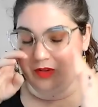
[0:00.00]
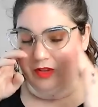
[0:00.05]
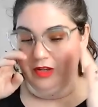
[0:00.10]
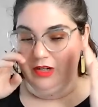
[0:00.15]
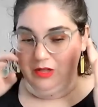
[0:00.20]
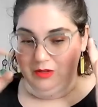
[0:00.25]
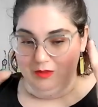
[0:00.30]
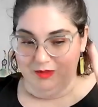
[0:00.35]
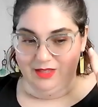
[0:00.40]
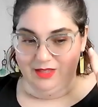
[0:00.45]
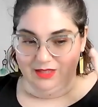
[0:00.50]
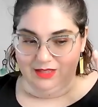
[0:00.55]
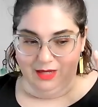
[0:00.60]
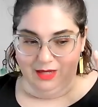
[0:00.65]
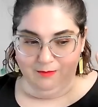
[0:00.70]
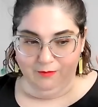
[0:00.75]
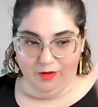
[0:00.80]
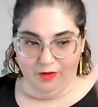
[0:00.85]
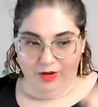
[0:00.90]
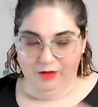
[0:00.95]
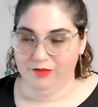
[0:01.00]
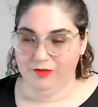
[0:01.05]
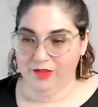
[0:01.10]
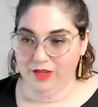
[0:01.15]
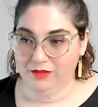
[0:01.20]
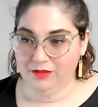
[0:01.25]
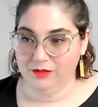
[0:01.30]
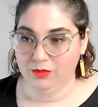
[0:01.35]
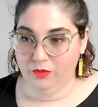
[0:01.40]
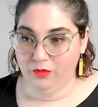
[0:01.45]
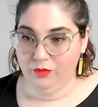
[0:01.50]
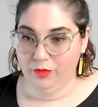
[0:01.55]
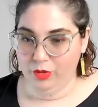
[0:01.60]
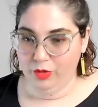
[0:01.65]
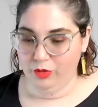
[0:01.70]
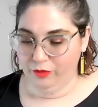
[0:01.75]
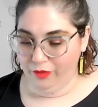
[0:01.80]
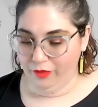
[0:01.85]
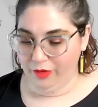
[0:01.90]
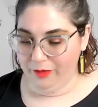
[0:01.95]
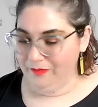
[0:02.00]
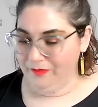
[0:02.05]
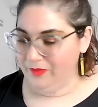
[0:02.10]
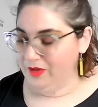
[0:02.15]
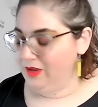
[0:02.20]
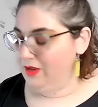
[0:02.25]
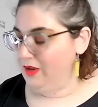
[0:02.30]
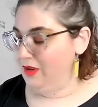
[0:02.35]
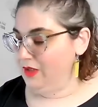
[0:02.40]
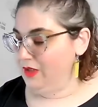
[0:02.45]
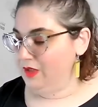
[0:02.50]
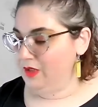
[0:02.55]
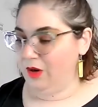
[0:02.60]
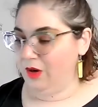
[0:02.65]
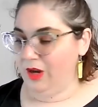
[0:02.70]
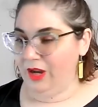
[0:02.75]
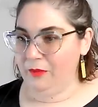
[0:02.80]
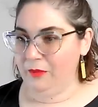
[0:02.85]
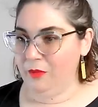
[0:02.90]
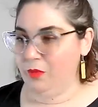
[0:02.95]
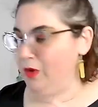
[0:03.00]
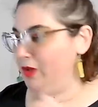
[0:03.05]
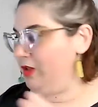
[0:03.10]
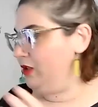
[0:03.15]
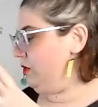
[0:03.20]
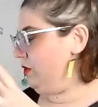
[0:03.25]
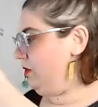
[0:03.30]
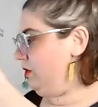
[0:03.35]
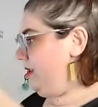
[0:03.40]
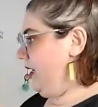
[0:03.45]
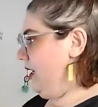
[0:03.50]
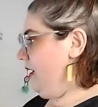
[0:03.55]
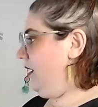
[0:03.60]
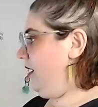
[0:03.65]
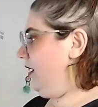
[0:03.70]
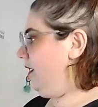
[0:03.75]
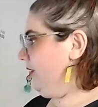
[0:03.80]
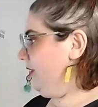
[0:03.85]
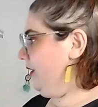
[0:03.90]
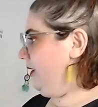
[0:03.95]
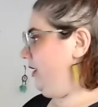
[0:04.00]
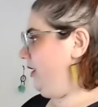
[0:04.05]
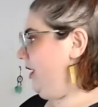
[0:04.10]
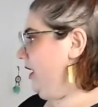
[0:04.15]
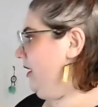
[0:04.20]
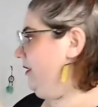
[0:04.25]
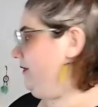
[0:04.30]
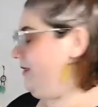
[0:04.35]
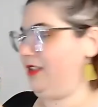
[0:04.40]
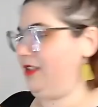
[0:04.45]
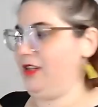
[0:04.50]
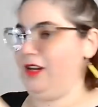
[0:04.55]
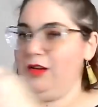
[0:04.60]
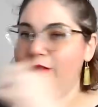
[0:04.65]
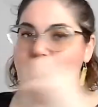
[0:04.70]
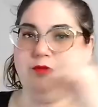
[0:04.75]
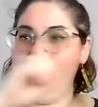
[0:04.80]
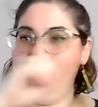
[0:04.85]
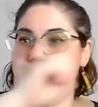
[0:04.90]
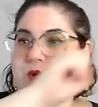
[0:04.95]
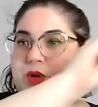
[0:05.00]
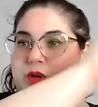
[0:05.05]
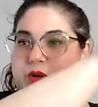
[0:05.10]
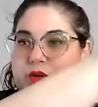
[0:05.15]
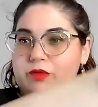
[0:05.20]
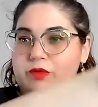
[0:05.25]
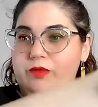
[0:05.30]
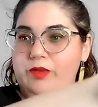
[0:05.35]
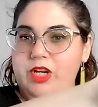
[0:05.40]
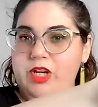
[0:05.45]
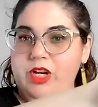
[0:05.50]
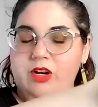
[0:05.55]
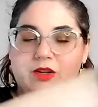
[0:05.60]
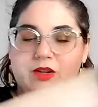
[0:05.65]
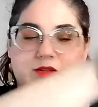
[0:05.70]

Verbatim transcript: then I use the same five things over and over. So I'm going to take off a lot of stuff, put it over here